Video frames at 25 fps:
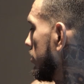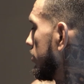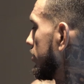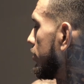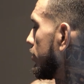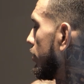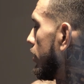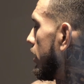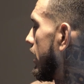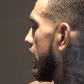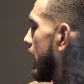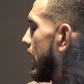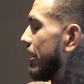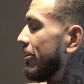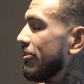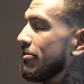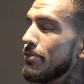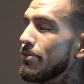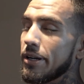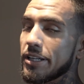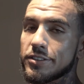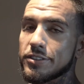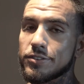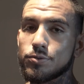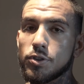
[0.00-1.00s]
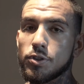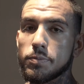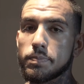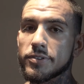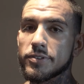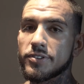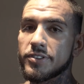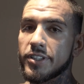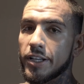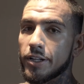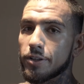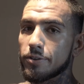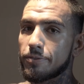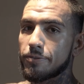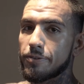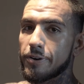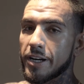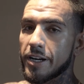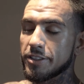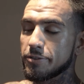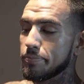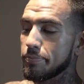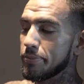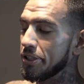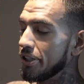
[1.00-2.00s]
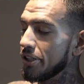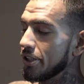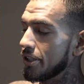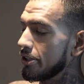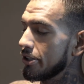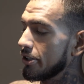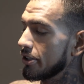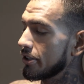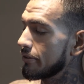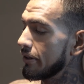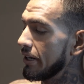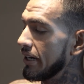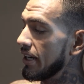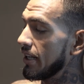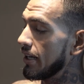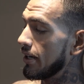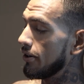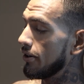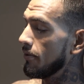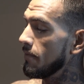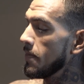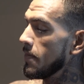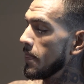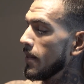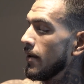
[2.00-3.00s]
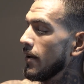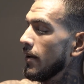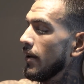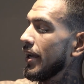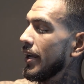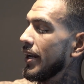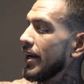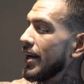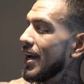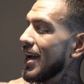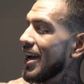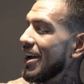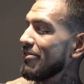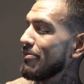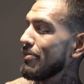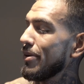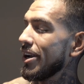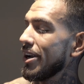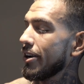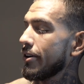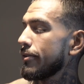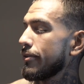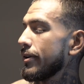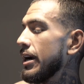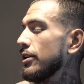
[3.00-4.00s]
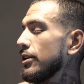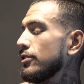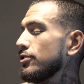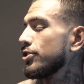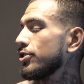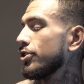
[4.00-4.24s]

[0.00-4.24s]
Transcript: So I have my sweet potato fries being cooked right now, and I have my ground